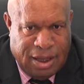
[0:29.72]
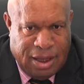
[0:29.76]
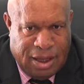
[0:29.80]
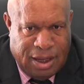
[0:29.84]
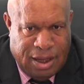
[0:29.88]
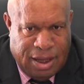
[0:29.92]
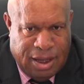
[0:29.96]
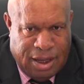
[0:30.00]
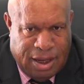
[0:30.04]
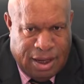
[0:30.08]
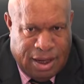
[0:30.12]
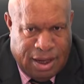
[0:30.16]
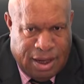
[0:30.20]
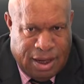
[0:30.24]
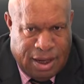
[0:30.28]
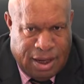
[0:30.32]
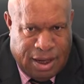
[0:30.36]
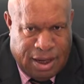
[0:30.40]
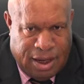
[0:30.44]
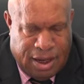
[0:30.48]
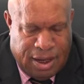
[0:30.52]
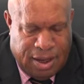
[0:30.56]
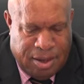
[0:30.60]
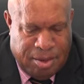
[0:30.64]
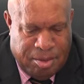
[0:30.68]
and
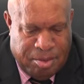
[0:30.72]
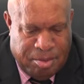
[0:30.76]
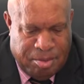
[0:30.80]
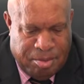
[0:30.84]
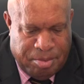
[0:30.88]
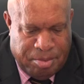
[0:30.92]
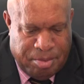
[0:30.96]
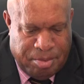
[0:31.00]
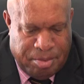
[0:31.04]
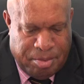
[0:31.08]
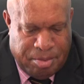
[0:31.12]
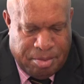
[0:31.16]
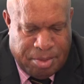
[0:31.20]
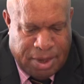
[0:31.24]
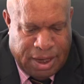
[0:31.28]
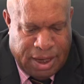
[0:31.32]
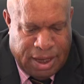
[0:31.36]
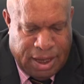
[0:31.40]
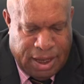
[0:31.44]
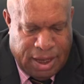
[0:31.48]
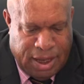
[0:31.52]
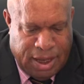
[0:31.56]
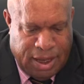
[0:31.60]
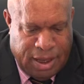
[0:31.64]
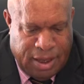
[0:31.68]
um,
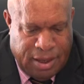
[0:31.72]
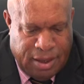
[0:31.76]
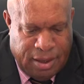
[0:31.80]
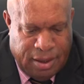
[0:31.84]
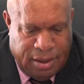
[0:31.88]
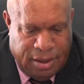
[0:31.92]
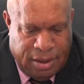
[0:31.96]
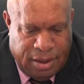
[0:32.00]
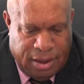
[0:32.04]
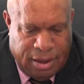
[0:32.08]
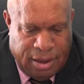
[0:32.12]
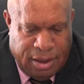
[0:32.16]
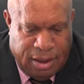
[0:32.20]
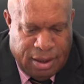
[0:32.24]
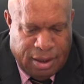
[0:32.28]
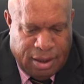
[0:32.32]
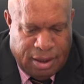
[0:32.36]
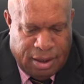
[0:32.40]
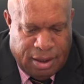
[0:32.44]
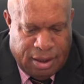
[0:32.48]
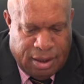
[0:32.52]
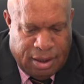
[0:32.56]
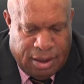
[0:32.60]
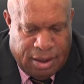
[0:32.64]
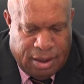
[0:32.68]
by
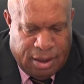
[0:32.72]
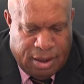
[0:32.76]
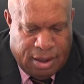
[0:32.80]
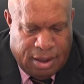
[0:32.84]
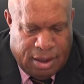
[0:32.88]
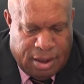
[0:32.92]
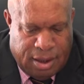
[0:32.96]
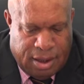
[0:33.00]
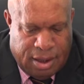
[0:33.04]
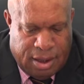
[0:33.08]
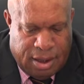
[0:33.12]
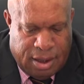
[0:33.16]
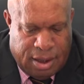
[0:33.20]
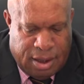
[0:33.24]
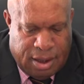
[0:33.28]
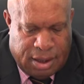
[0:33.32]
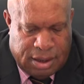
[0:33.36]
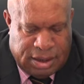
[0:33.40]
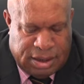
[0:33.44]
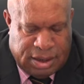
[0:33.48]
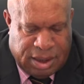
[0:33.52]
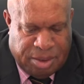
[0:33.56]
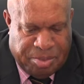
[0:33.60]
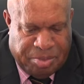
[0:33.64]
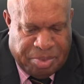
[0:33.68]
uh,
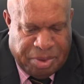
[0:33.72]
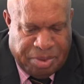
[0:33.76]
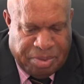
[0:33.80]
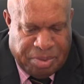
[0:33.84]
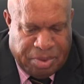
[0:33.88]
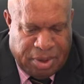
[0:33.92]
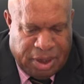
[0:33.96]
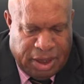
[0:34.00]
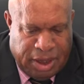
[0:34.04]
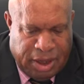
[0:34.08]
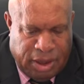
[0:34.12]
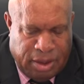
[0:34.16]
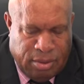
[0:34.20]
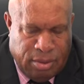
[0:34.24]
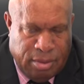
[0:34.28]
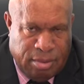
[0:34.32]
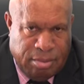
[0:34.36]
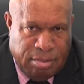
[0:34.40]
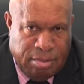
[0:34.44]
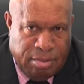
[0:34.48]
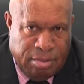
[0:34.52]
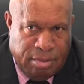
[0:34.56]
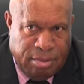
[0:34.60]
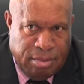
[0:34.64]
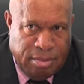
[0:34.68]
some people in
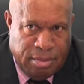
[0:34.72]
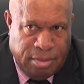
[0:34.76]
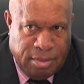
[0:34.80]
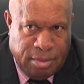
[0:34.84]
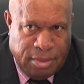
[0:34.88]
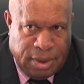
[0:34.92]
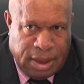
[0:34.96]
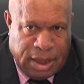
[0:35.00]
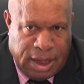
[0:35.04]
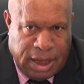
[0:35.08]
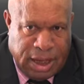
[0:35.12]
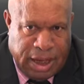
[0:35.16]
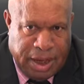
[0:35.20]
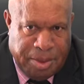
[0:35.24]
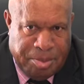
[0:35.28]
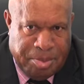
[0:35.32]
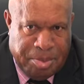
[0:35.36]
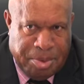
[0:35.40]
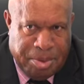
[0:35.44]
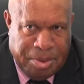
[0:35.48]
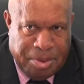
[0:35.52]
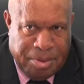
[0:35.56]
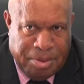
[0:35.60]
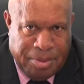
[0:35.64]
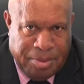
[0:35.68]
Kandep,
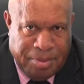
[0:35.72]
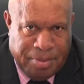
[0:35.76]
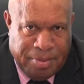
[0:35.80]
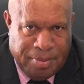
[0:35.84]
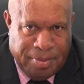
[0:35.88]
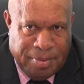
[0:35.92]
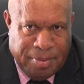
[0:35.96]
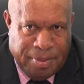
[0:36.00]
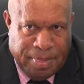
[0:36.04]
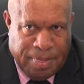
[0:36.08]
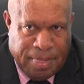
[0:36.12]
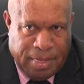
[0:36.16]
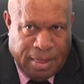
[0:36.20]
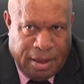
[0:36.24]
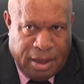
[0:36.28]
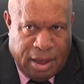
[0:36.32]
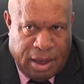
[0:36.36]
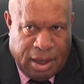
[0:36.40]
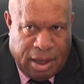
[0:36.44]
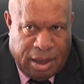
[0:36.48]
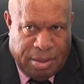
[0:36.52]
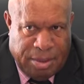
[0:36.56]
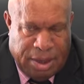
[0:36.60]
I